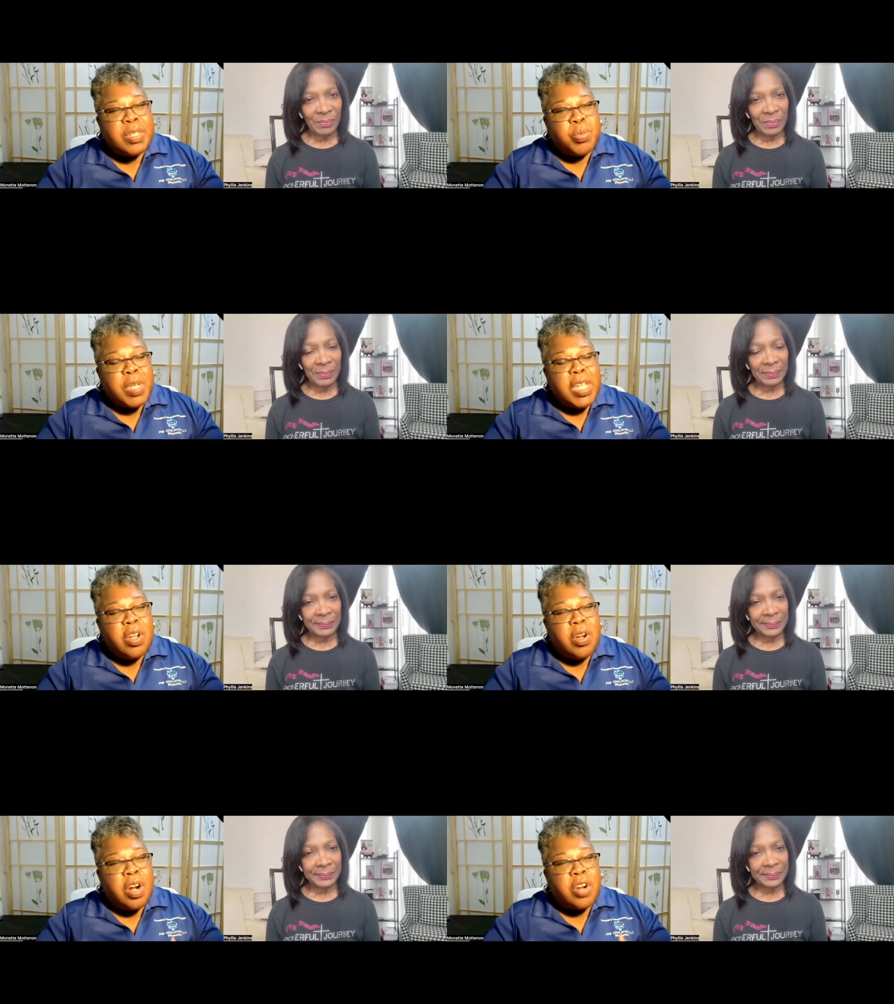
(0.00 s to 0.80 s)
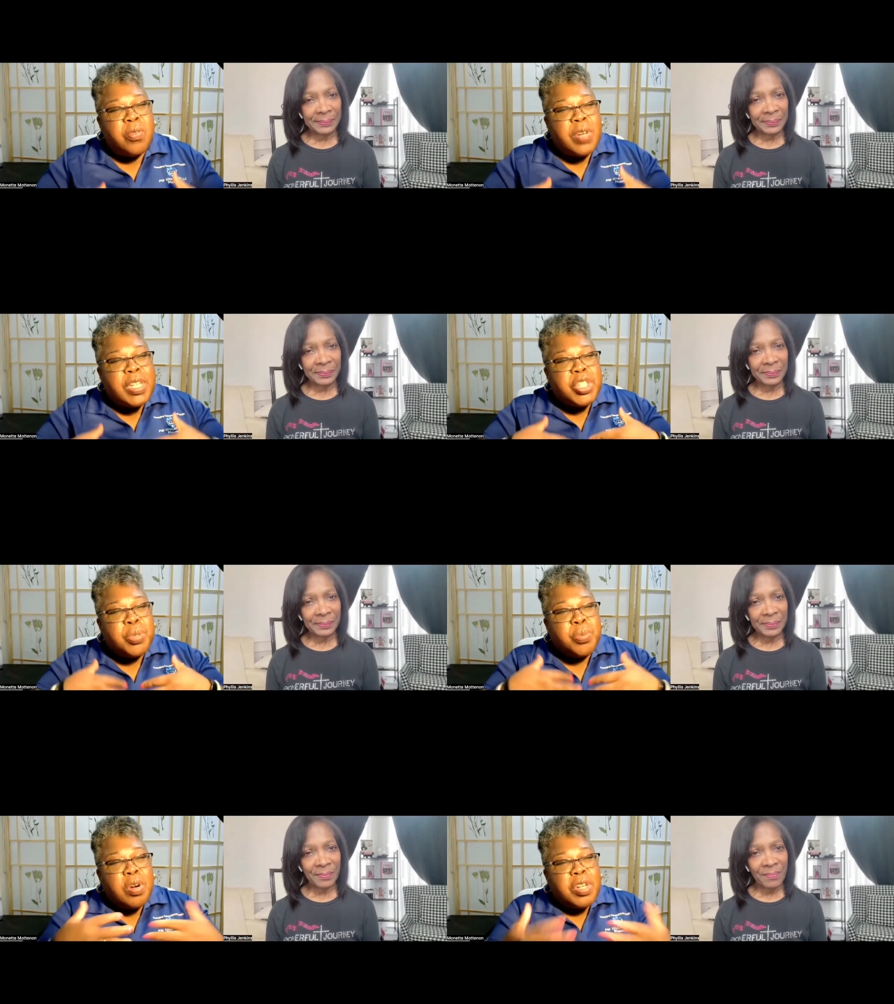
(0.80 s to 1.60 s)
Speaker 1: we are going to
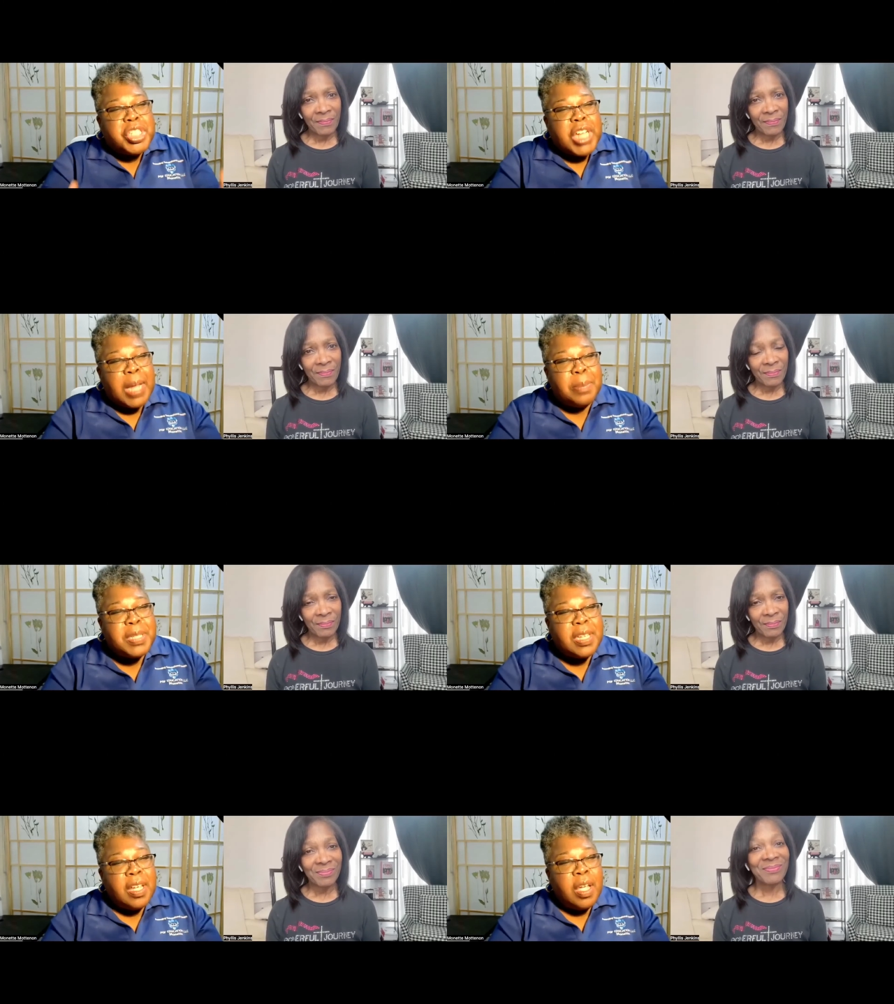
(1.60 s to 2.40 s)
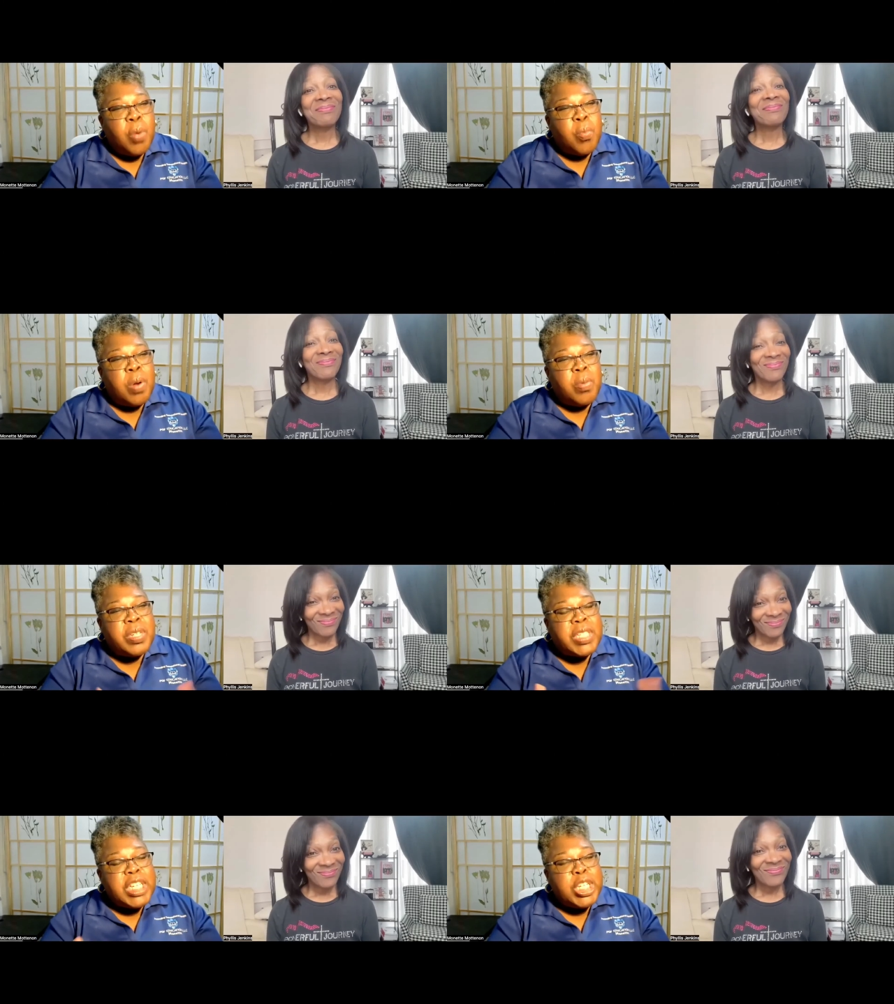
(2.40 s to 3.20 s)
do workshops where
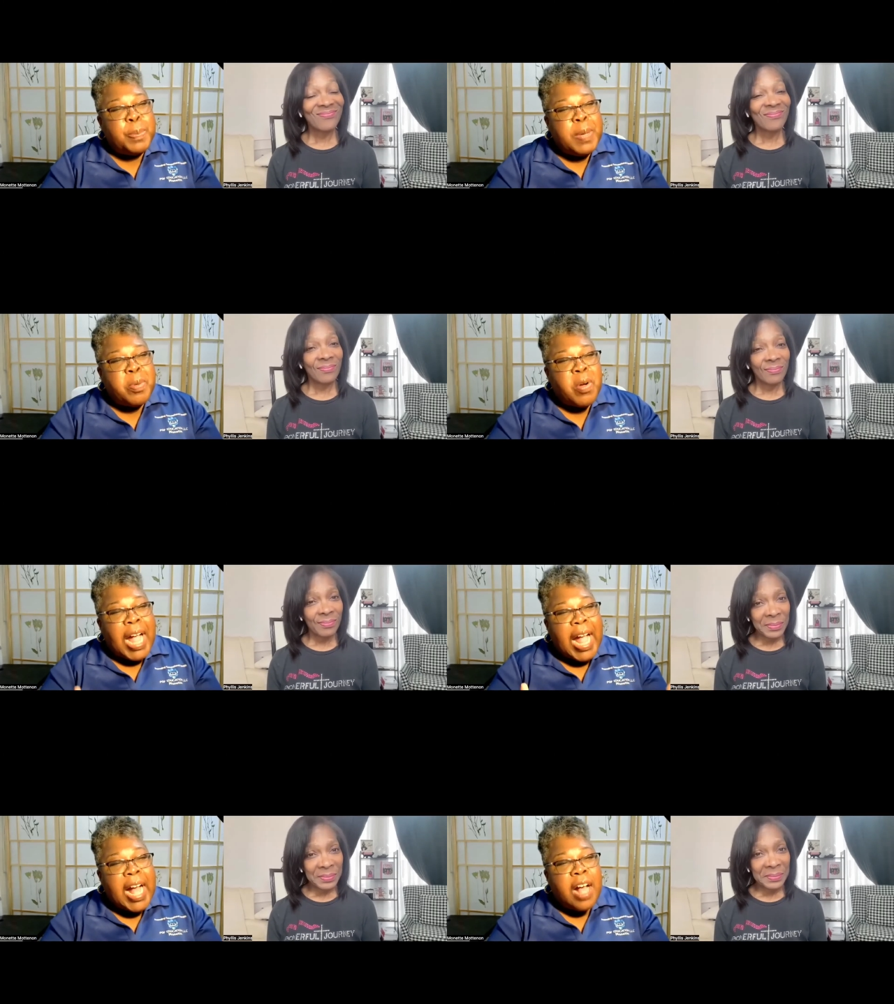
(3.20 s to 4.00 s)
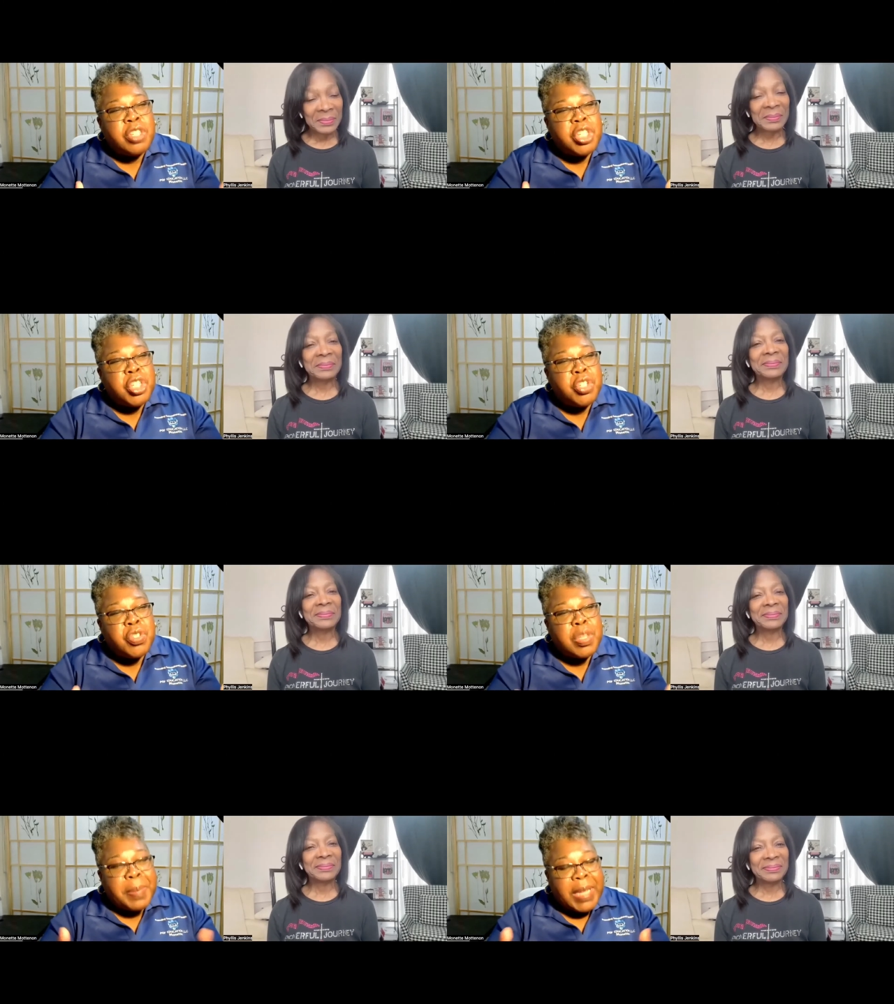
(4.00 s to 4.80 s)
we'll teach people how to use
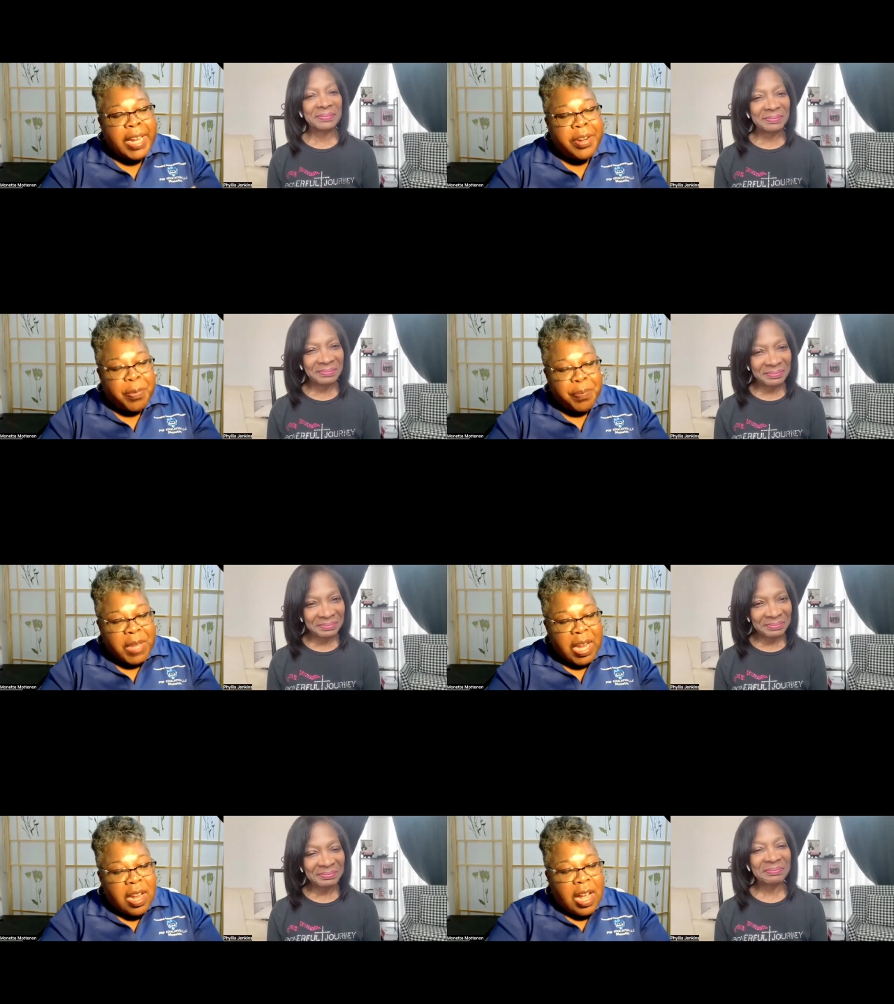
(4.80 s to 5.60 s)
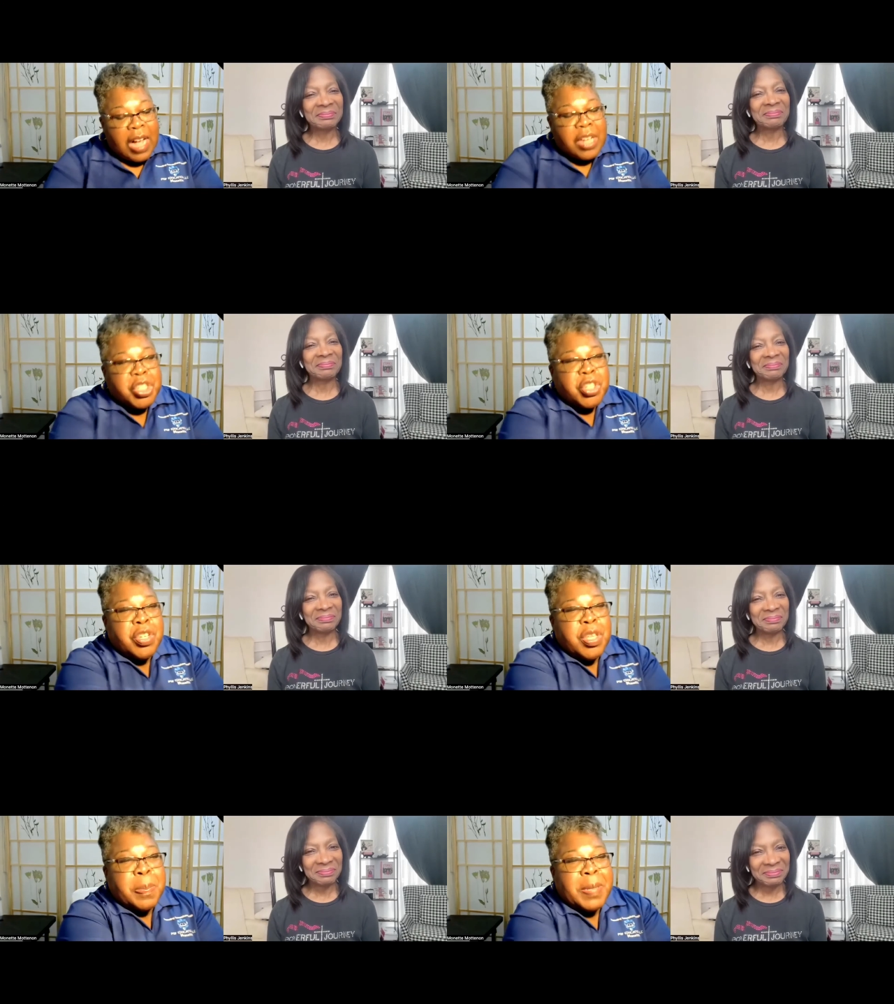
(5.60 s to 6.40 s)
the planner. Mm-hmm. I'll mm. show
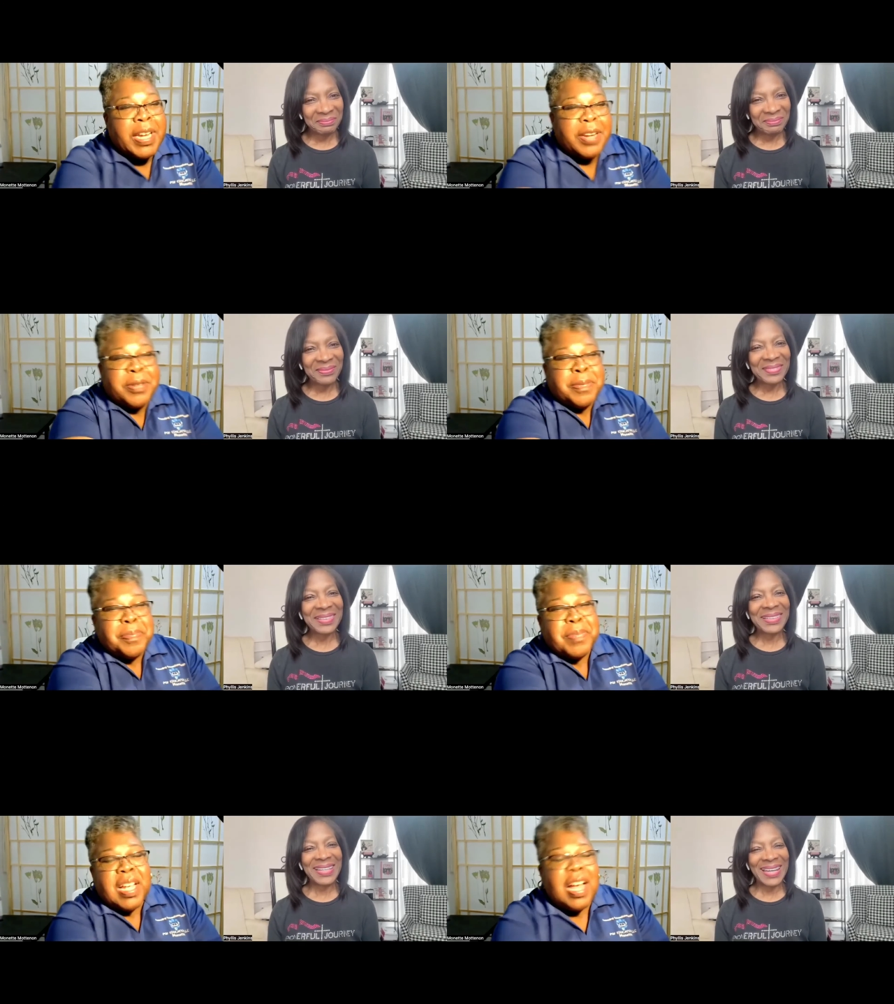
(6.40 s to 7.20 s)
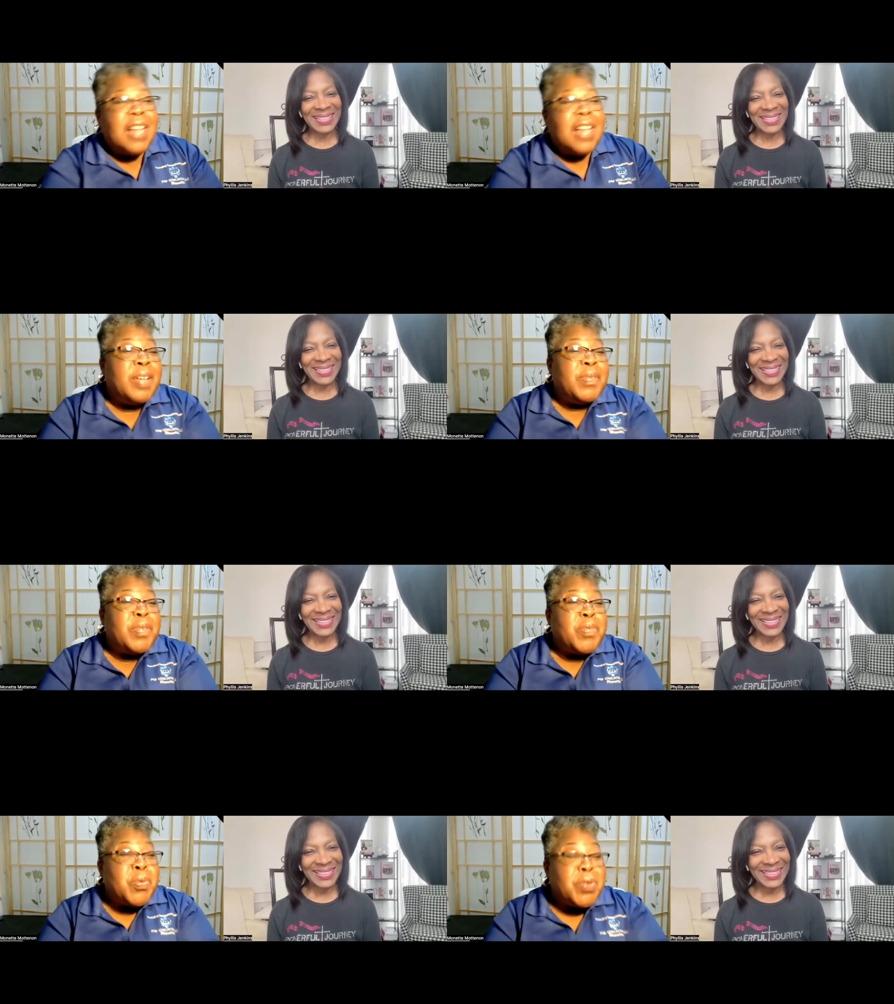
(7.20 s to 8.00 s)
you the planner. Yes. I love
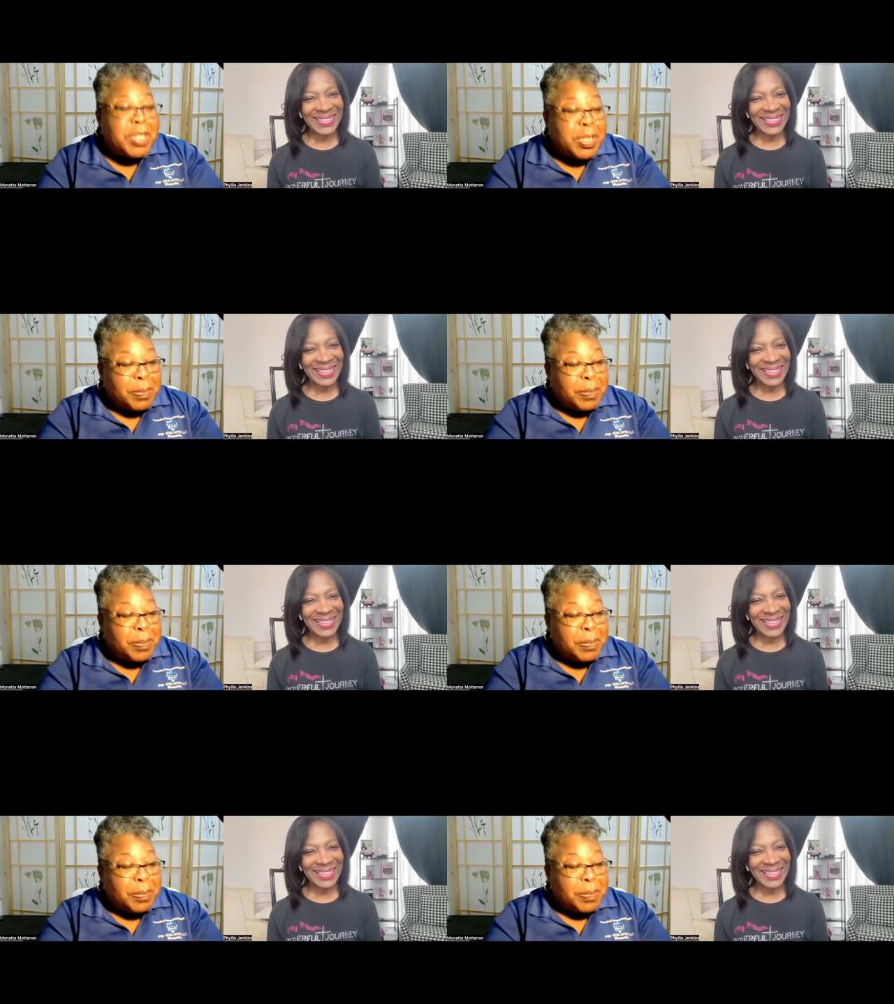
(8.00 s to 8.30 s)
it, of course.